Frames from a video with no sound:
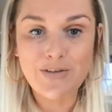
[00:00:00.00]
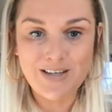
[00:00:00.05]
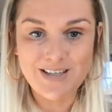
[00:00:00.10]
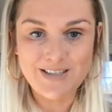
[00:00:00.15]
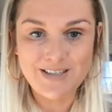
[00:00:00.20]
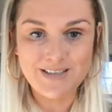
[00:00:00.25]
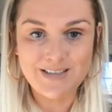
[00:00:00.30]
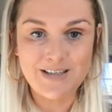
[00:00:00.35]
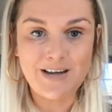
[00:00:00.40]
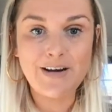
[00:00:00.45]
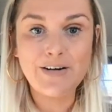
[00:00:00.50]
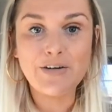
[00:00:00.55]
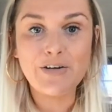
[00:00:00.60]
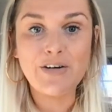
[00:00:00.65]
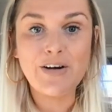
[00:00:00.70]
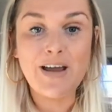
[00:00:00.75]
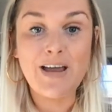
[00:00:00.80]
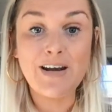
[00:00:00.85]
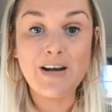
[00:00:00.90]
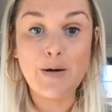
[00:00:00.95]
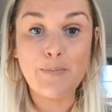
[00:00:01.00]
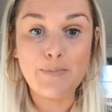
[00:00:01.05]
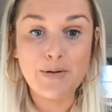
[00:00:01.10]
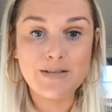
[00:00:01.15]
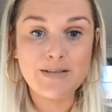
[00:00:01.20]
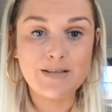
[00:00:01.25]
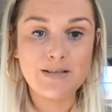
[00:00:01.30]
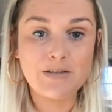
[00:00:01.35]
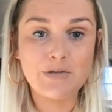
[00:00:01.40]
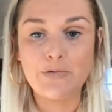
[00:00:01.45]
the designer and a
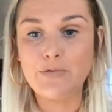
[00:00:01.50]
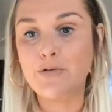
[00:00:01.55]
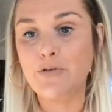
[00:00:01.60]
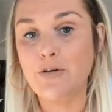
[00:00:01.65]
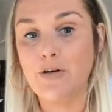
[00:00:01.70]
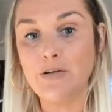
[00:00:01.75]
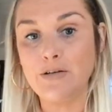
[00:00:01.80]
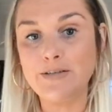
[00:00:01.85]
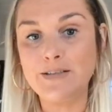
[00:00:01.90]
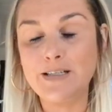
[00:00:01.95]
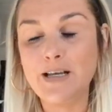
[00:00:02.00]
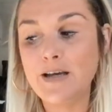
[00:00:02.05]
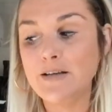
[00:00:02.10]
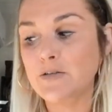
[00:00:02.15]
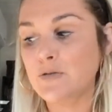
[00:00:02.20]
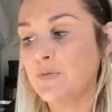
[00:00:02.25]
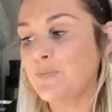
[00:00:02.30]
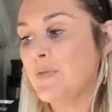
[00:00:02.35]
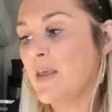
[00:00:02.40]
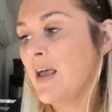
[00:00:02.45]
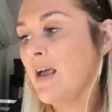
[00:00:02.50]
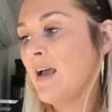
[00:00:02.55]
business owner on Zazzle.